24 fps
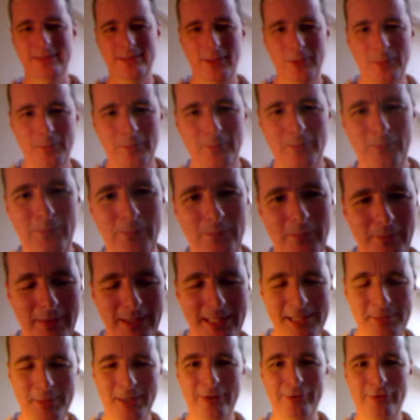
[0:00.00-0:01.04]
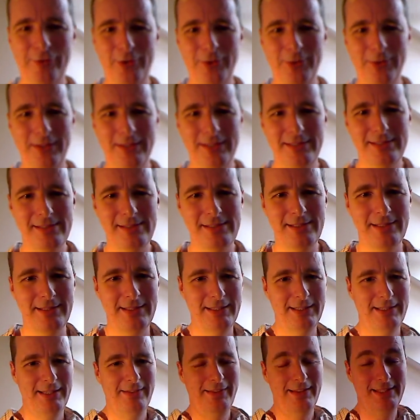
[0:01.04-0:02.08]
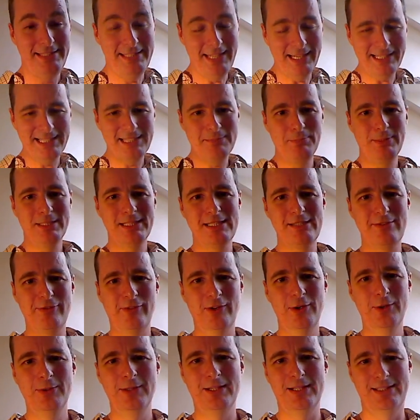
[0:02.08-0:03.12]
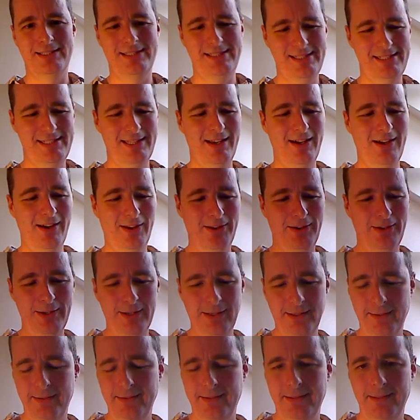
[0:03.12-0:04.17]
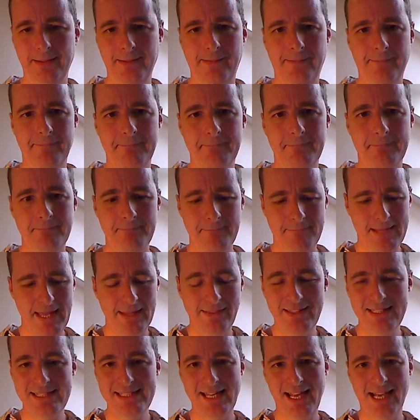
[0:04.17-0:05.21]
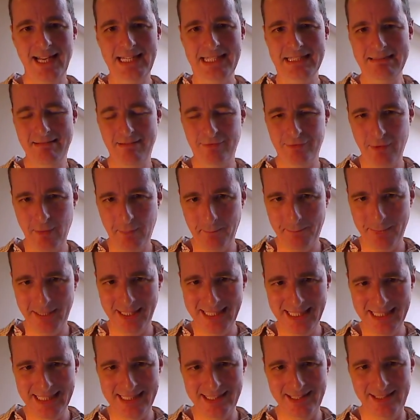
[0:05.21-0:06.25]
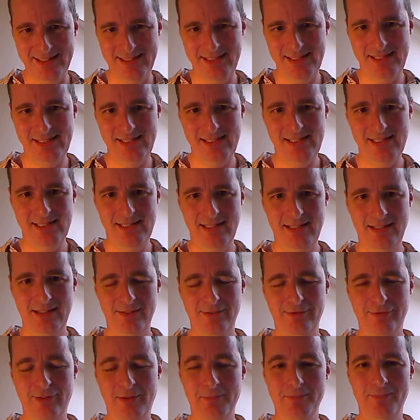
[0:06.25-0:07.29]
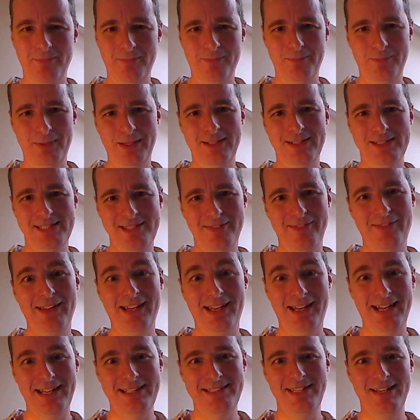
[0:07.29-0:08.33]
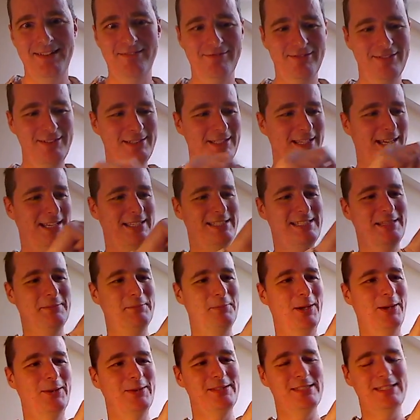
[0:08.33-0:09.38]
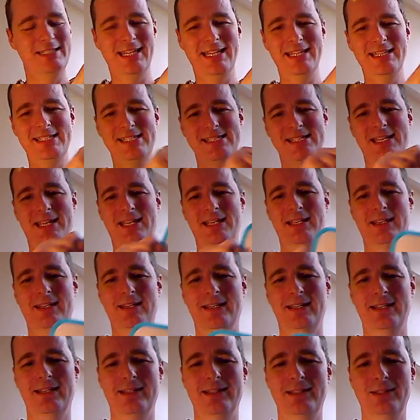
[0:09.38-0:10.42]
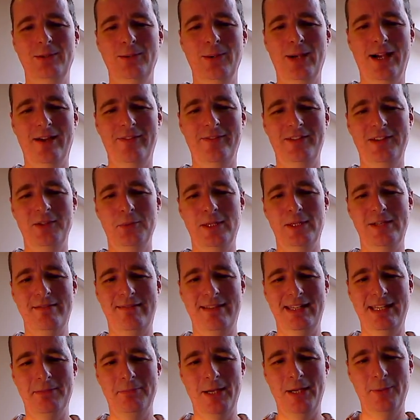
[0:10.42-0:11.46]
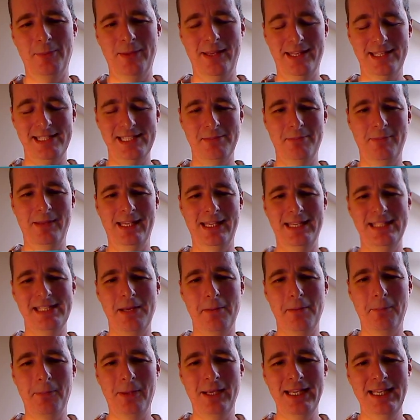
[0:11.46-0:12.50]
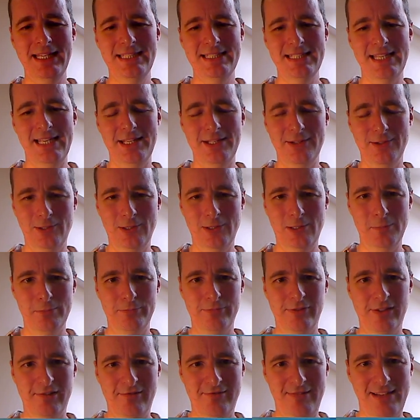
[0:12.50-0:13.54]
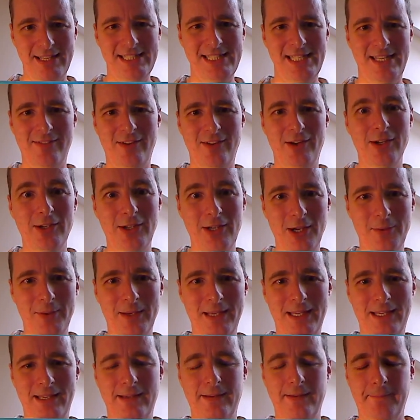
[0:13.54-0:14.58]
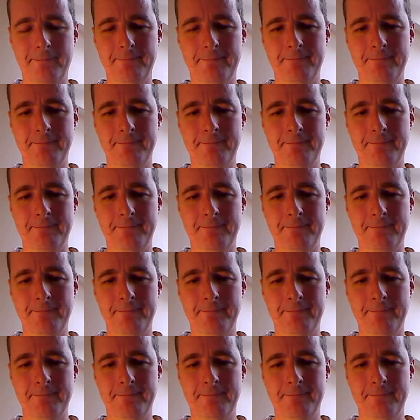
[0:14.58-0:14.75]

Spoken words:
oh, where's my focus? The textbooks focused on this idea of completeness because of the Latin root, I suppose, and they'd say you have to worry about whether something is completed or progressive, ongoing.